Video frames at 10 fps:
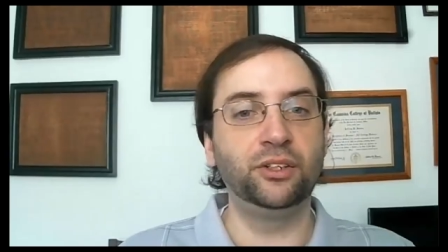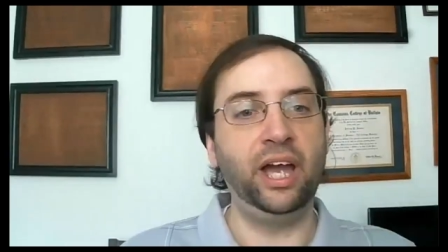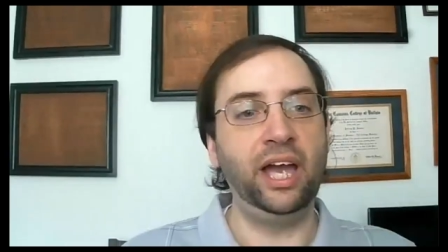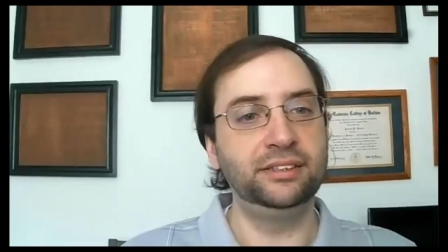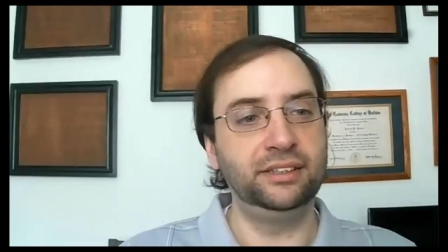right?
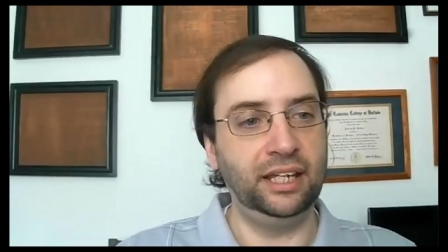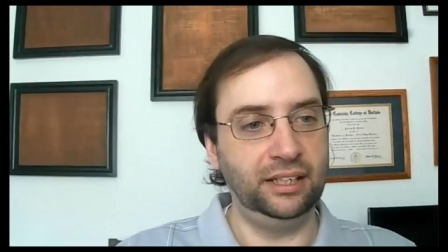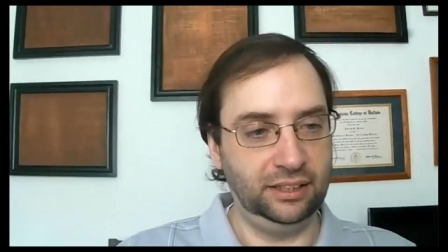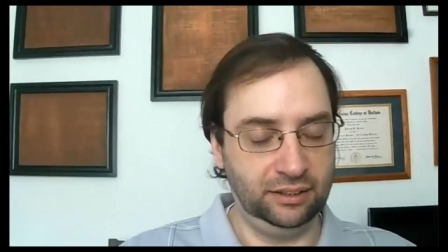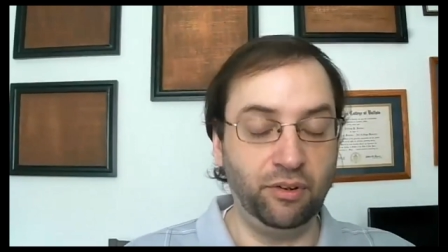As,
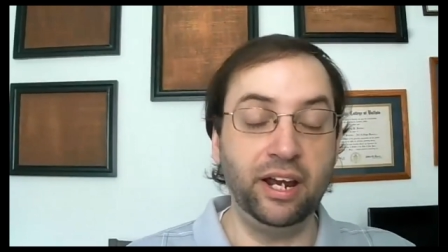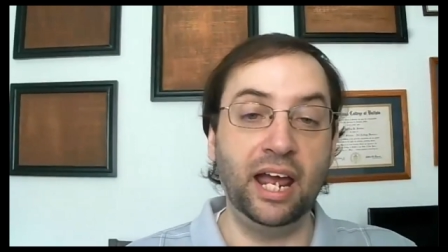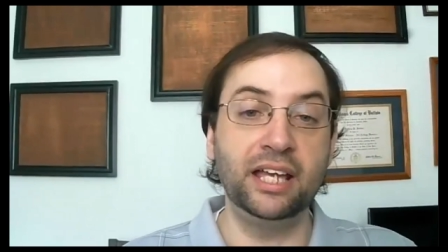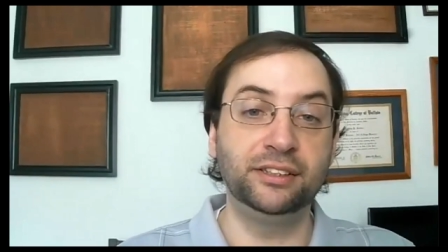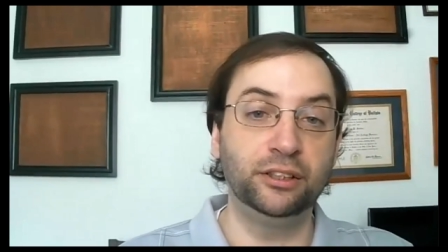right
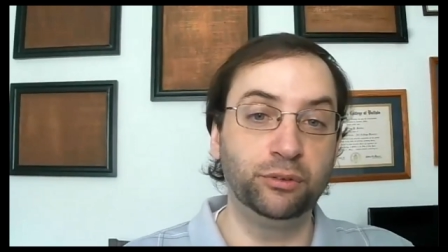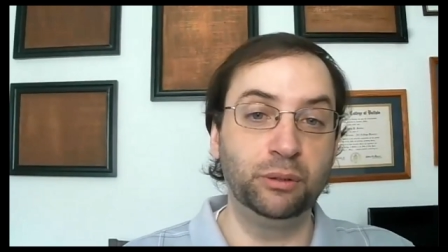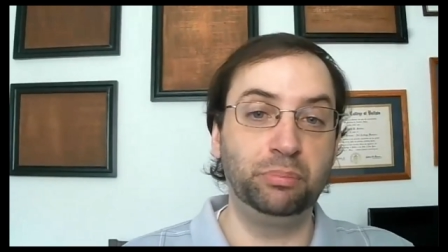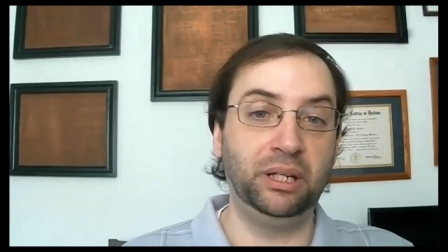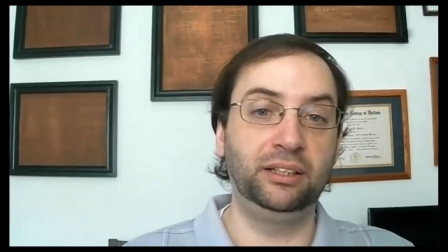as they're
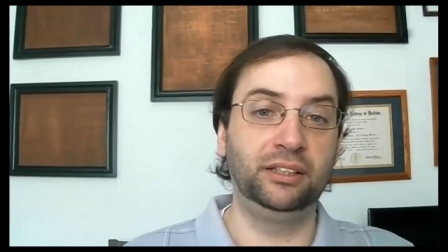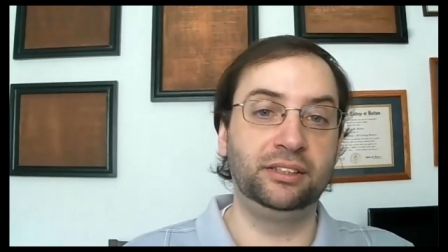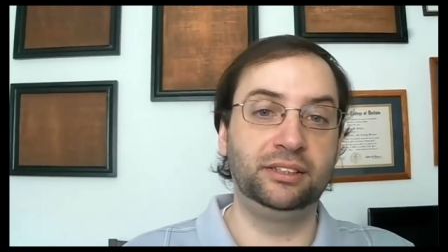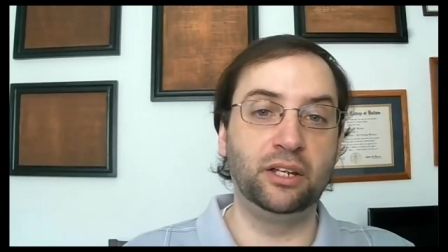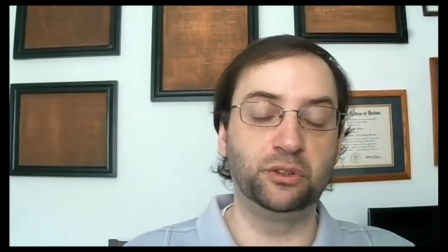repaying these
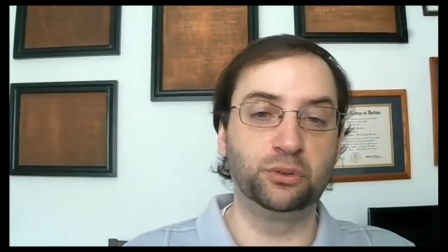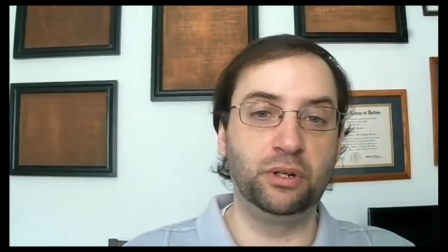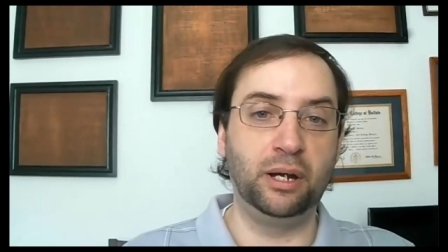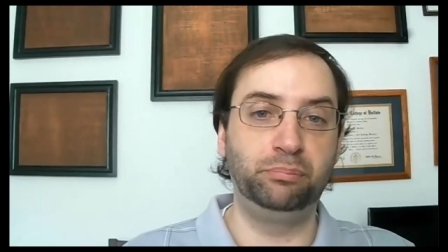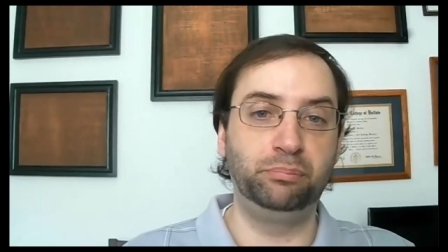dollar
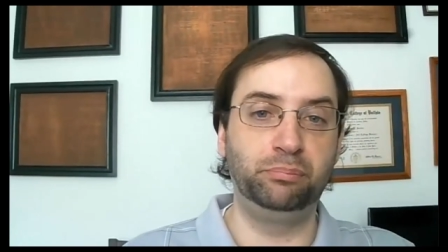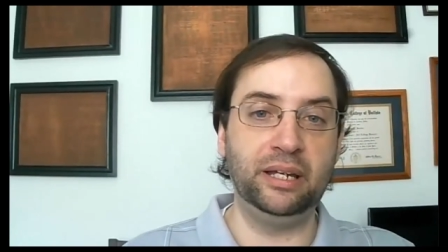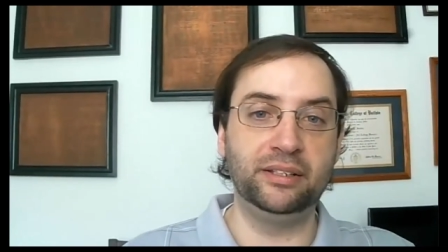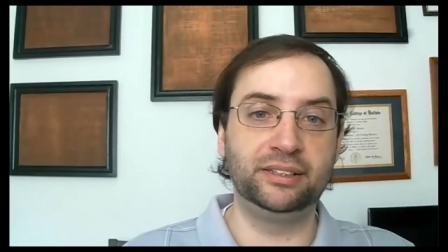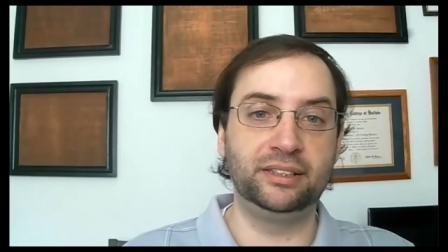swap
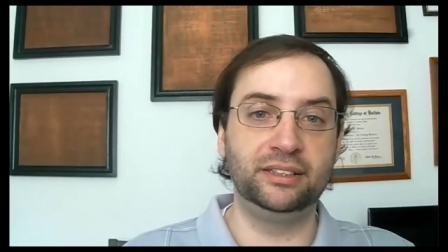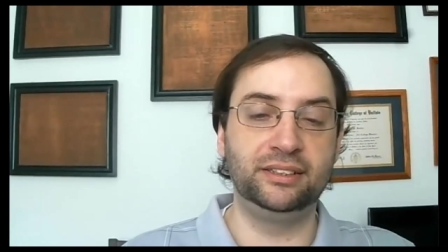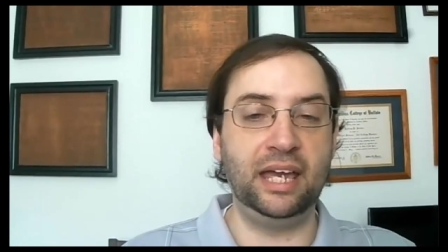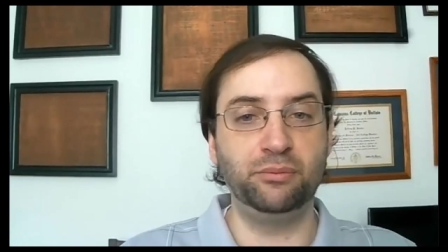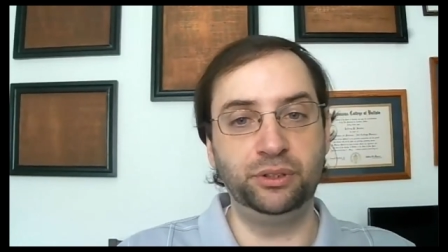balances,
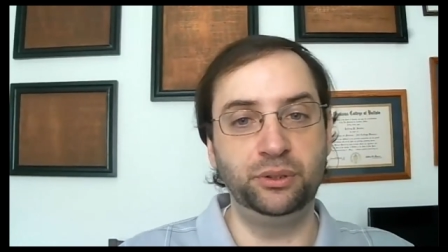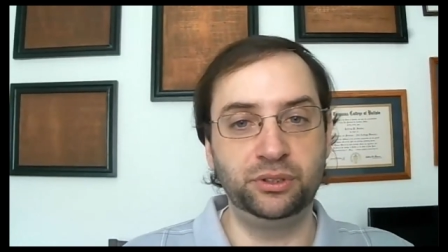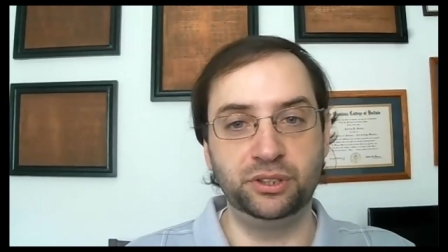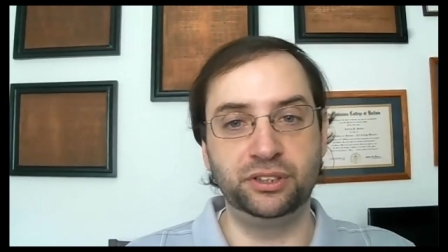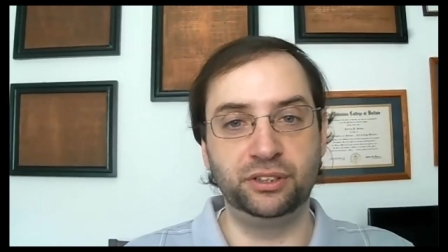that
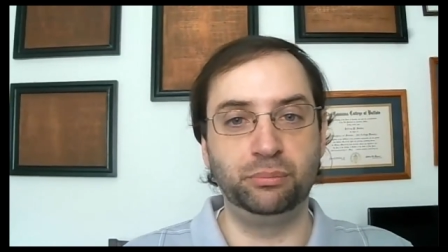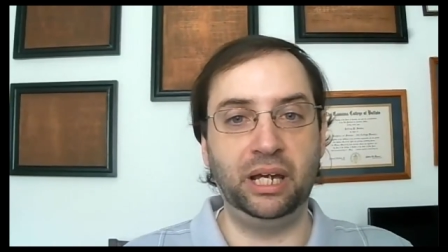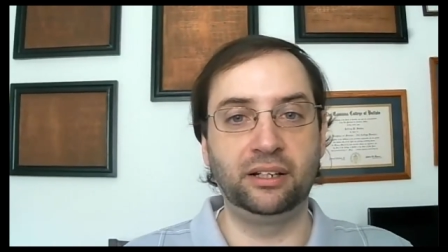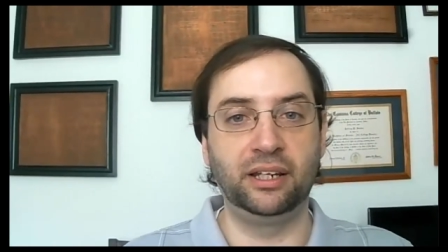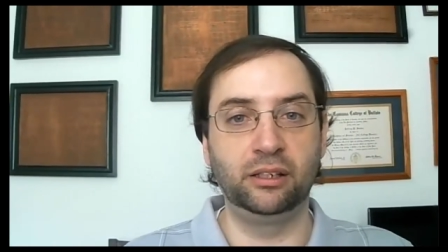reduces their
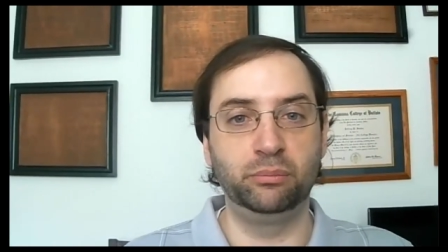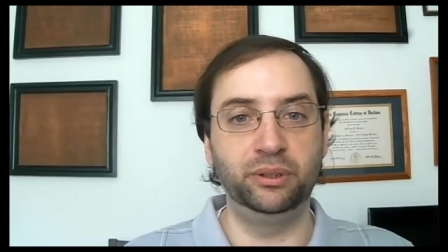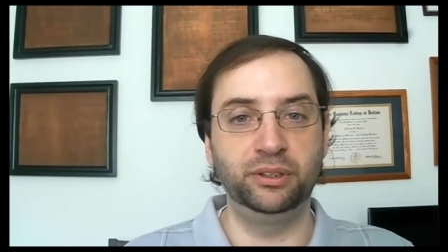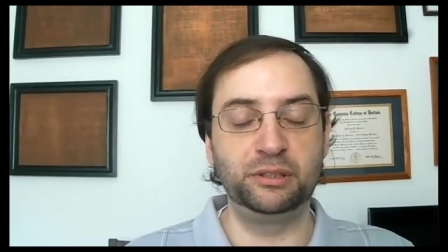bank liabilities.